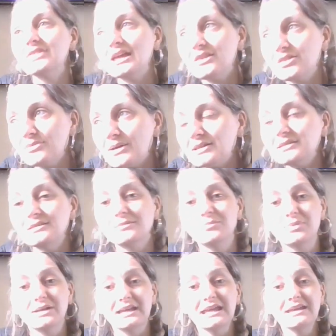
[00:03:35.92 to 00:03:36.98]
They
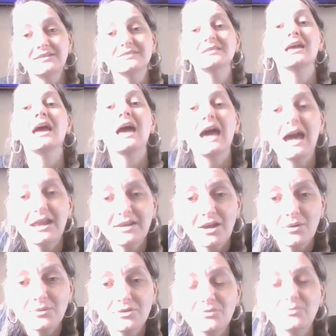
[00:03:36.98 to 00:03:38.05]
threatened police and
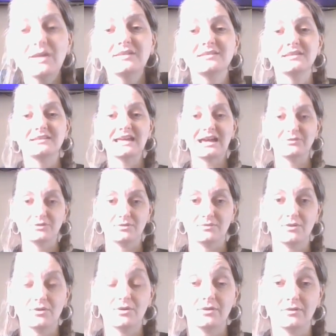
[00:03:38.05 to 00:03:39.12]
I was arrested out
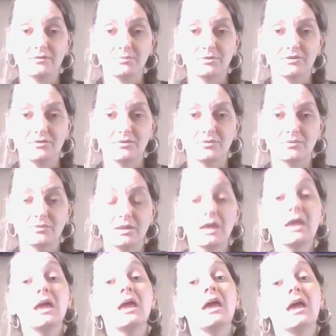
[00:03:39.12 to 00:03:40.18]
of the hospital.
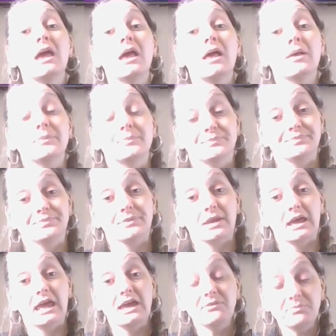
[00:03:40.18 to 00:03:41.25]

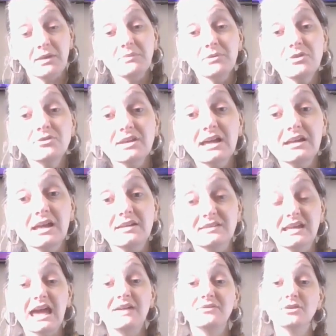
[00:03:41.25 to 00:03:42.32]
If maybe you'd like
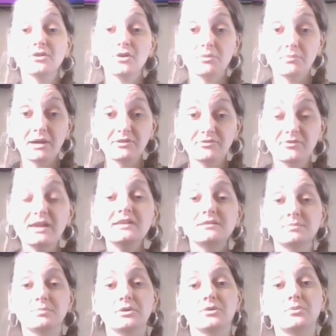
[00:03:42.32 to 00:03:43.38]
to have a look on my
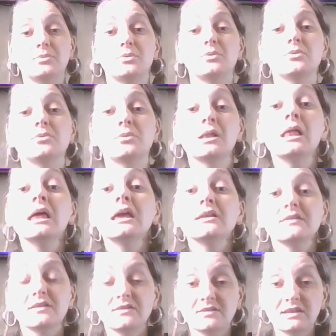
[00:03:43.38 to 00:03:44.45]
Facebook wall
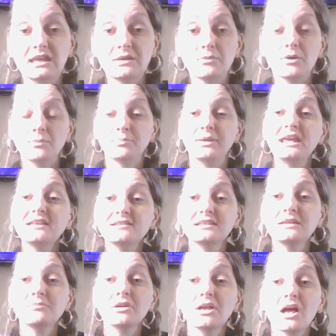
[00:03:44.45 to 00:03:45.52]
to see what
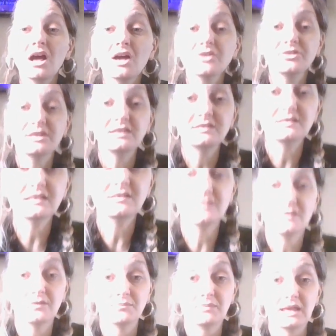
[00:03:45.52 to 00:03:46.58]
PC McCarthy did
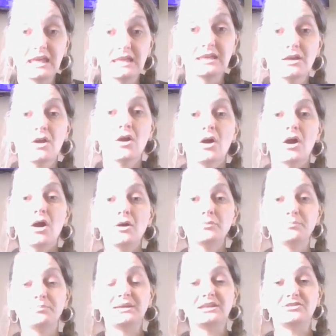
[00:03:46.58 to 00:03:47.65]
to me.
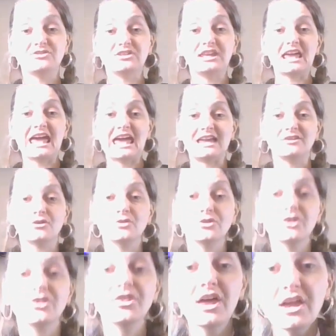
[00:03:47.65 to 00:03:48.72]
On Beachy Head on
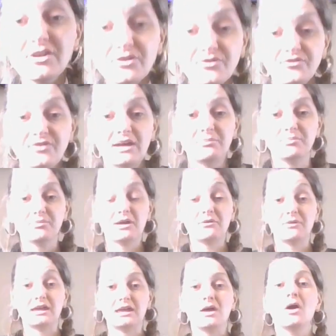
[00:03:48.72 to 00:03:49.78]
the 3rd of
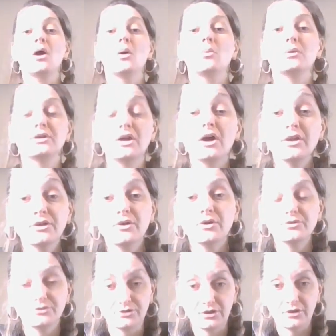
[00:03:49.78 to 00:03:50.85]
February, when I
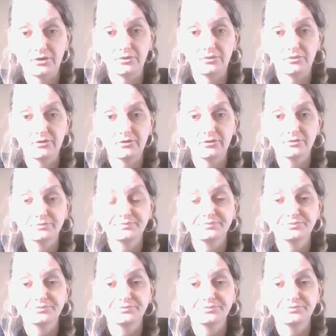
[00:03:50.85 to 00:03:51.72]
got news